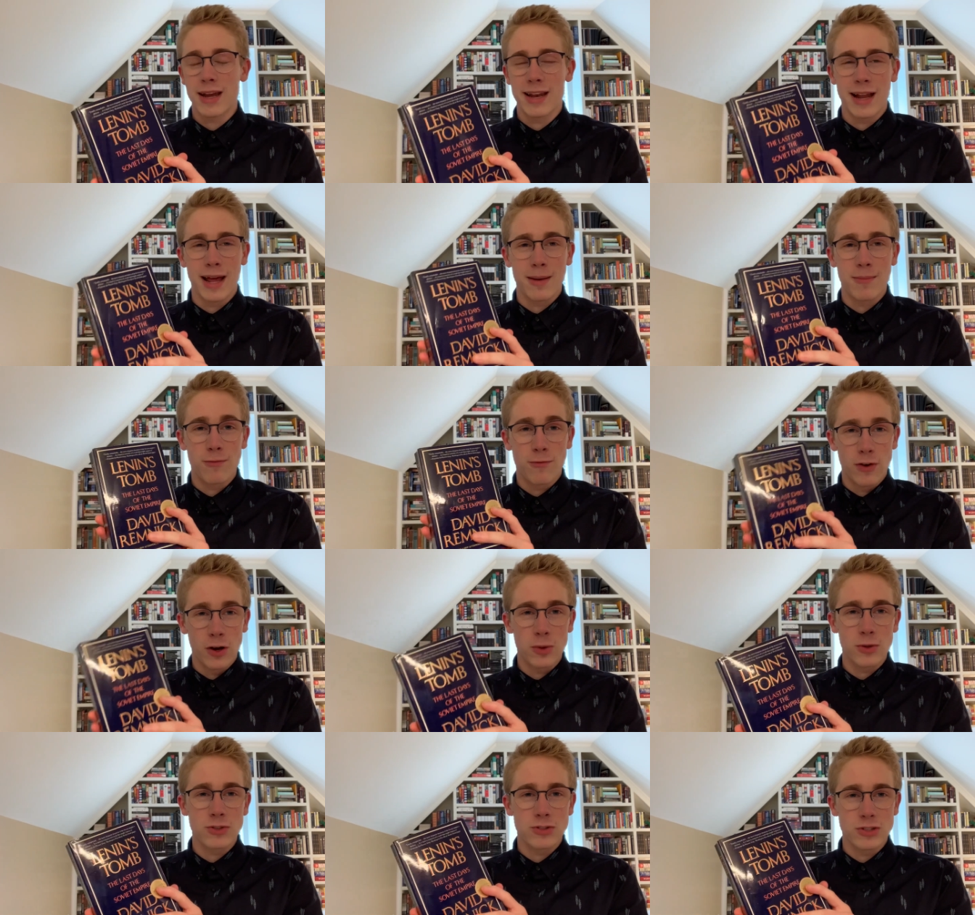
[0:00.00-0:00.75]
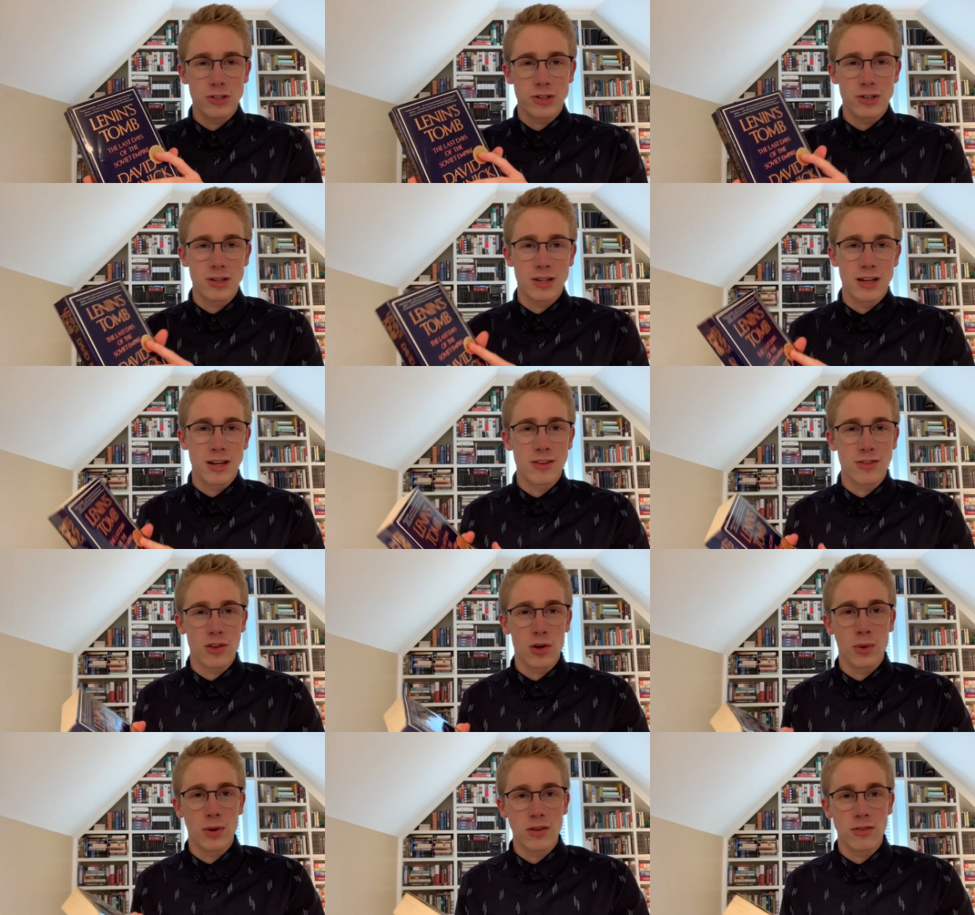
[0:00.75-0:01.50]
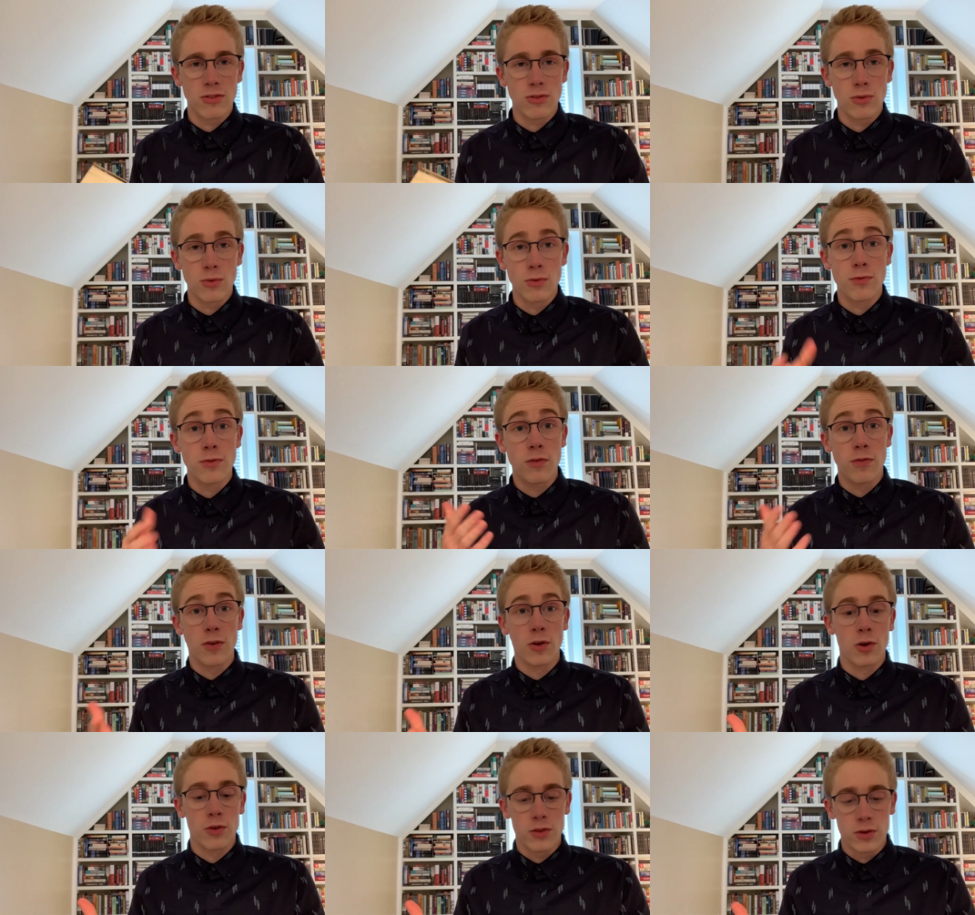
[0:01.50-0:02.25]
and I'm fairly certain it is going to
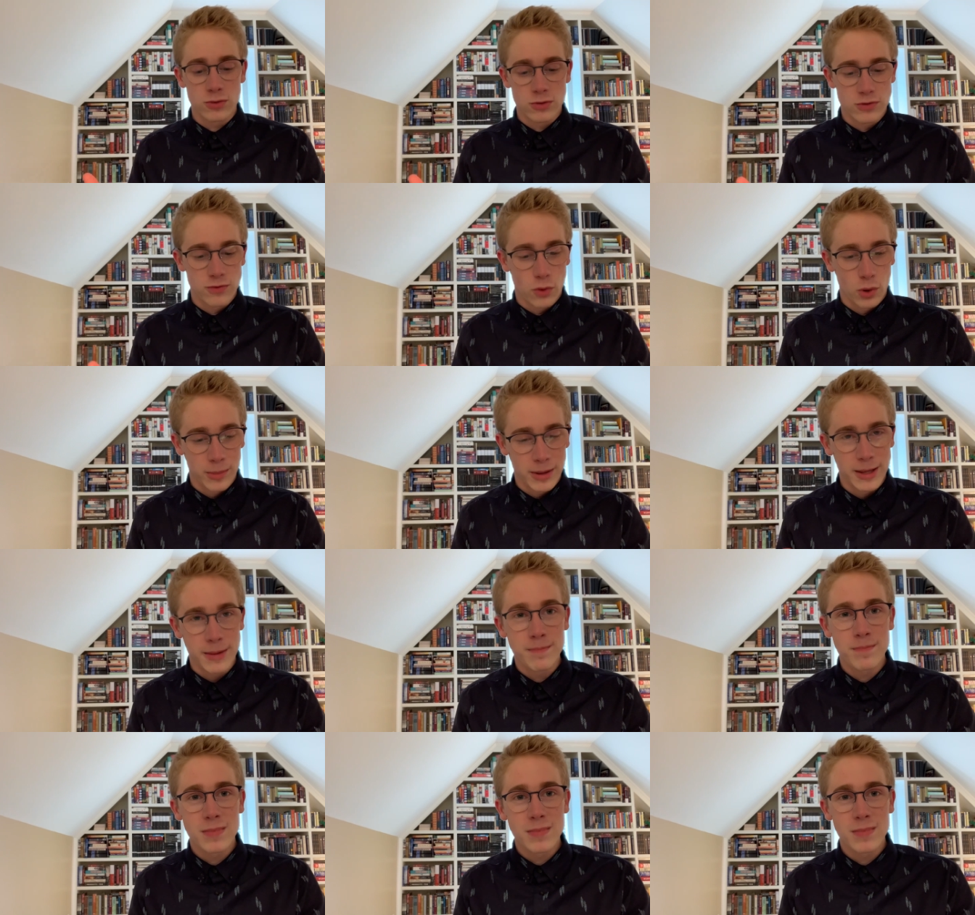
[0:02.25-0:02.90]
fulfill those for me.